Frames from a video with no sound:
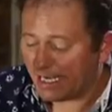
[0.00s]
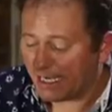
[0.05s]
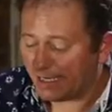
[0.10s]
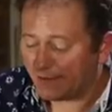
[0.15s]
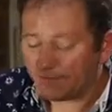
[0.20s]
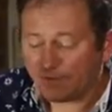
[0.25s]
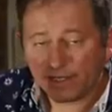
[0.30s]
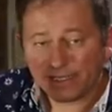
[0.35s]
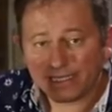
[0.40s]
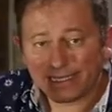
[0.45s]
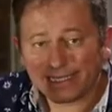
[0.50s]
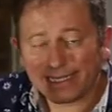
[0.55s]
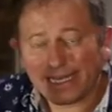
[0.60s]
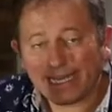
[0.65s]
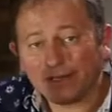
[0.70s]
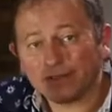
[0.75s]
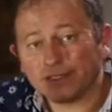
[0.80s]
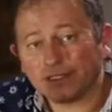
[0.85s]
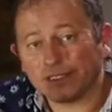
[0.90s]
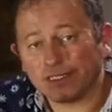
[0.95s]
I first
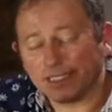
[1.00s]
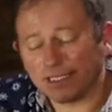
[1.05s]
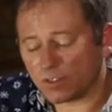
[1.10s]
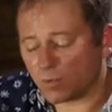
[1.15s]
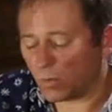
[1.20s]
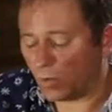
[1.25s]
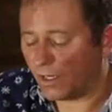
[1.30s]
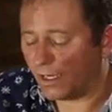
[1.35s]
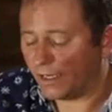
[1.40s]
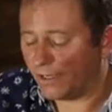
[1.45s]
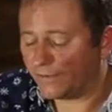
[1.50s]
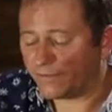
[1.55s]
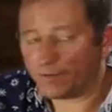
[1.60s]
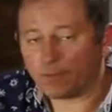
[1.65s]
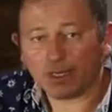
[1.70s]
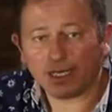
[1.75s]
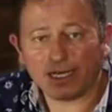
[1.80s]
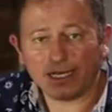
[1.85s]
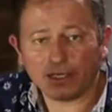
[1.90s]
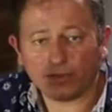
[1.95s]
encountered this wine
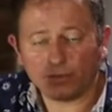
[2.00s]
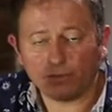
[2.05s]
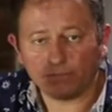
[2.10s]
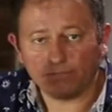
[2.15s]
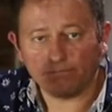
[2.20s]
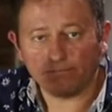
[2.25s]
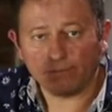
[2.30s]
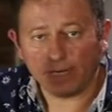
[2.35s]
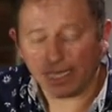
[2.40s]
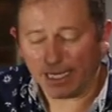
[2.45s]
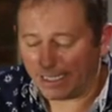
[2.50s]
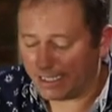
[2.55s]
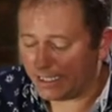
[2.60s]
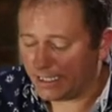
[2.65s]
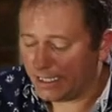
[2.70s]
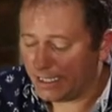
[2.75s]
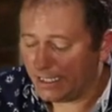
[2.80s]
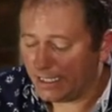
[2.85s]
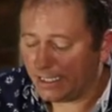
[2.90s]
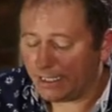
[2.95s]
from a guy called Mike.
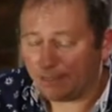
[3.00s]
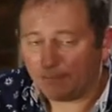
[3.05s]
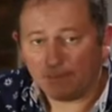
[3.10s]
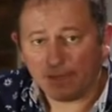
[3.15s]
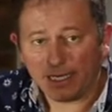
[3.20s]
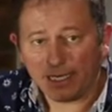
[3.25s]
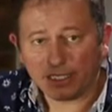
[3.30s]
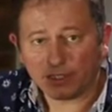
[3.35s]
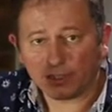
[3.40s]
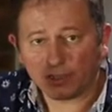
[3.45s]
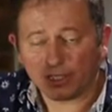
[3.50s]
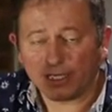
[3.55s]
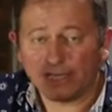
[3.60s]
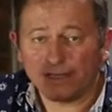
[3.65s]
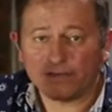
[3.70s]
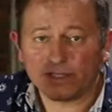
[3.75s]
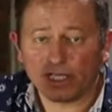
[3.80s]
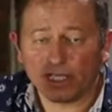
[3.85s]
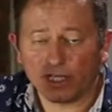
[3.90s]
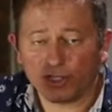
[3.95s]
Now, Mike
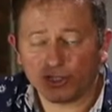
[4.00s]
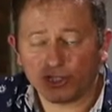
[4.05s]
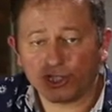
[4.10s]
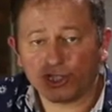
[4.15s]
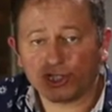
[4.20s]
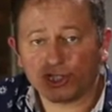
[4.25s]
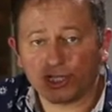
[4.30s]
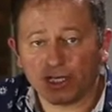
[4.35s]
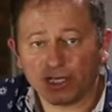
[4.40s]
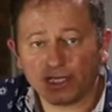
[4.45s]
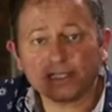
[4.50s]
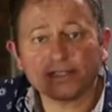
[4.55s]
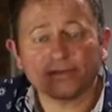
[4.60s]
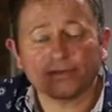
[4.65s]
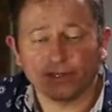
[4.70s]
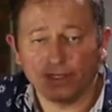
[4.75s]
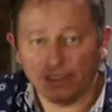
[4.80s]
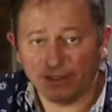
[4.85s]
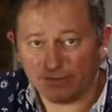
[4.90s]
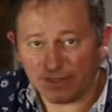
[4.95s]
drives large trucks
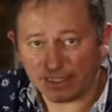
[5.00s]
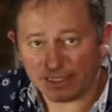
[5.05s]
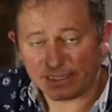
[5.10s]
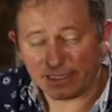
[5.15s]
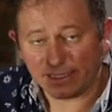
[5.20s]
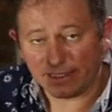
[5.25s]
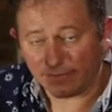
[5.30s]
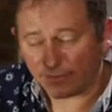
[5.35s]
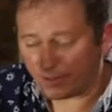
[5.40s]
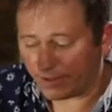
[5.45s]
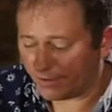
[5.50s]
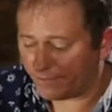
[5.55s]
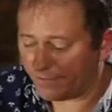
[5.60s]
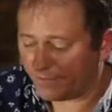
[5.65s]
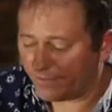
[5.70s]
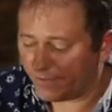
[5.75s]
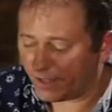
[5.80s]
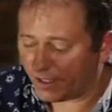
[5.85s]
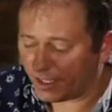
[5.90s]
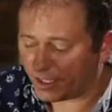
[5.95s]
for a living delivering
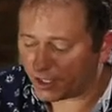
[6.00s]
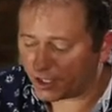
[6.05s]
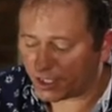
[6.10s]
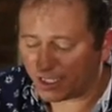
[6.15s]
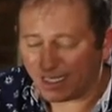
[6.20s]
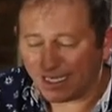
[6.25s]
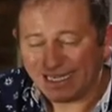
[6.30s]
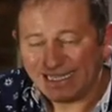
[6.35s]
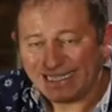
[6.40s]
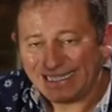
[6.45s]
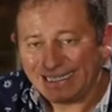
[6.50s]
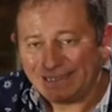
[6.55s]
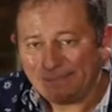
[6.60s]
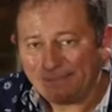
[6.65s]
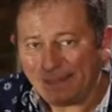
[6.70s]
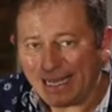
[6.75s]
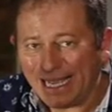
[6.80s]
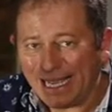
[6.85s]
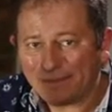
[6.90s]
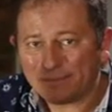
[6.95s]
furniture.
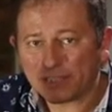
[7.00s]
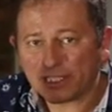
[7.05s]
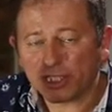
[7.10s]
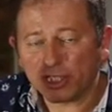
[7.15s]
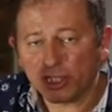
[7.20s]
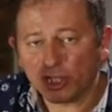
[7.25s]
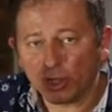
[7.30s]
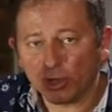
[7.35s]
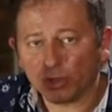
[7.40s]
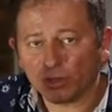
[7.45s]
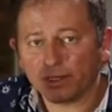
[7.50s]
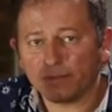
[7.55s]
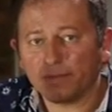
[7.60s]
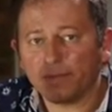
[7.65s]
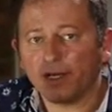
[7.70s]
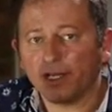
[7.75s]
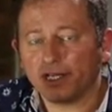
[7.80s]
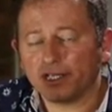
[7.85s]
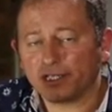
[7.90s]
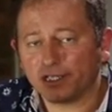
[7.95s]
Perhaps not the
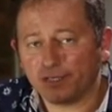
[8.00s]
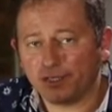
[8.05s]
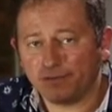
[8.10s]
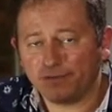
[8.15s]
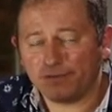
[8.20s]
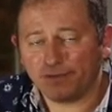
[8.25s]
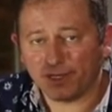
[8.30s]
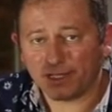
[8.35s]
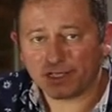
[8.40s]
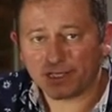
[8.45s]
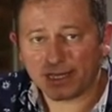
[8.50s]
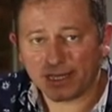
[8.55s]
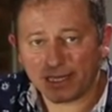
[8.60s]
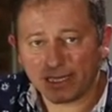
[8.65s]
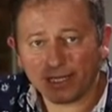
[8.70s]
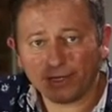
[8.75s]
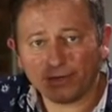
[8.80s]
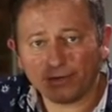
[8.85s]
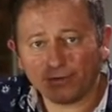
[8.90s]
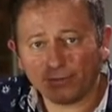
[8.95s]
person you'd first
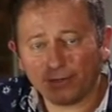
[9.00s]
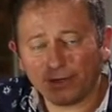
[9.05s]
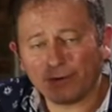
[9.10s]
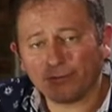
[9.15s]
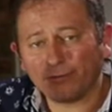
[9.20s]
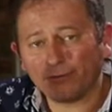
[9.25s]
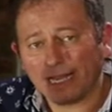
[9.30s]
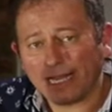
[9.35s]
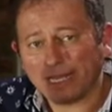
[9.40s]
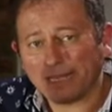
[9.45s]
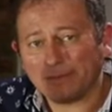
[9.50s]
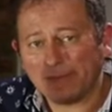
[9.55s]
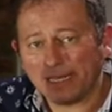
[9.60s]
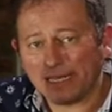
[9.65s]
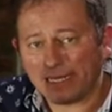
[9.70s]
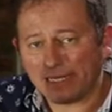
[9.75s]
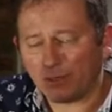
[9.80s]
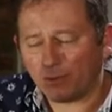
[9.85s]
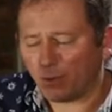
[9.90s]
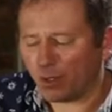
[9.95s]
think of when
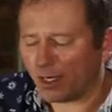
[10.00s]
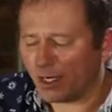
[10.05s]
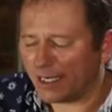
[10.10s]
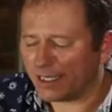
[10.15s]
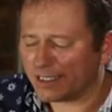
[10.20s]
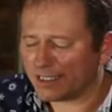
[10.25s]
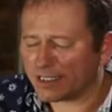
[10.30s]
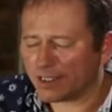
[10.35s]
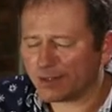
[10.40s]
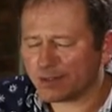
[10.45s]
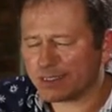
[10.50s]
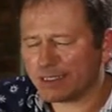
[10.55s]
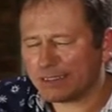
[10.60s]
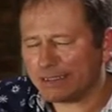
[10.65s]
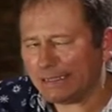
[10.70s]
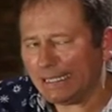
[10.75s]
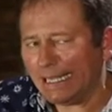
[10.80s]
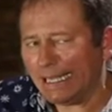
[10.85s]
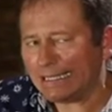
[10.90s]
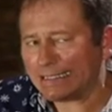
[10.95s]
recommending wine, so I was a
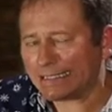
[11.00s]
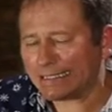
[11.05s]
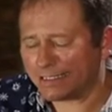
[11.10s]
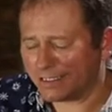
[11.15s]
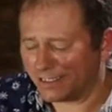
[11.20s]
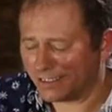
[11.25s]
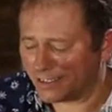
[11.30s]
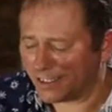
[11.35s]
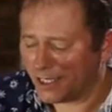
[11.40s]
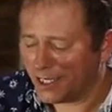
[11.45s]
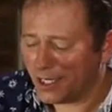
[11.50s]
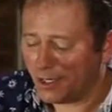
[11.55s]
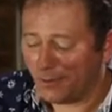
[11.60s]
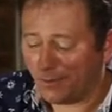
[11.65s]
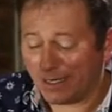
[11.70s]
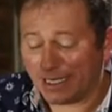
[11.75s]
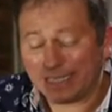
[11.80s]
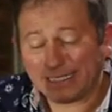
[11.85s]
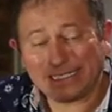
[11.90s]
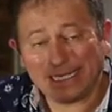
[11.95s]
little hesitant
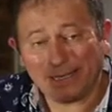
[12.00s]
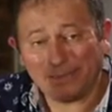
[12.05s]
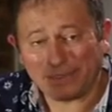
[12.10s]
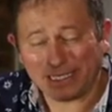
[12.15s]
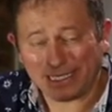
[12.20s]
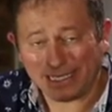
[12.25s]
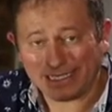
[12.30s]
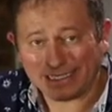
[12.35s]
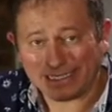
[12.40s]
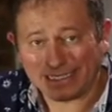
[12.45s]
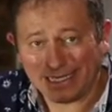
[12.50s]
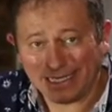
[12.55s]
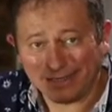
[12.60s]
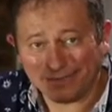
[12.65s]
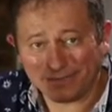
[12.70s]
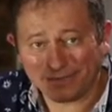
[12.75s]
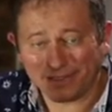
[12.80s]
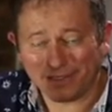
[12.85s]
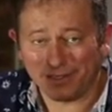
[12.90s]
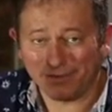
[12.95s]
when accepting his
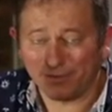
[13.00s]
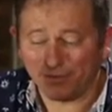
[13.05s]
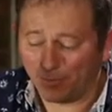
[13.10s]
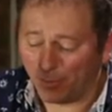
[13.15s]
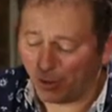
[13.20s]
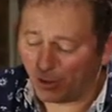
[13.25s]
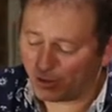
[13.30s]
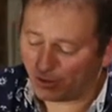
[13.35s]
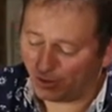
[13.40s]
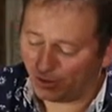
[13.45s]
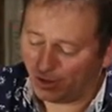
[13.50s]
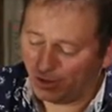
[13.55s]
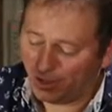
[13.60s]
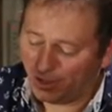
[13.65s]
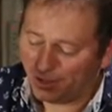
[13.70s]
gift of a bottle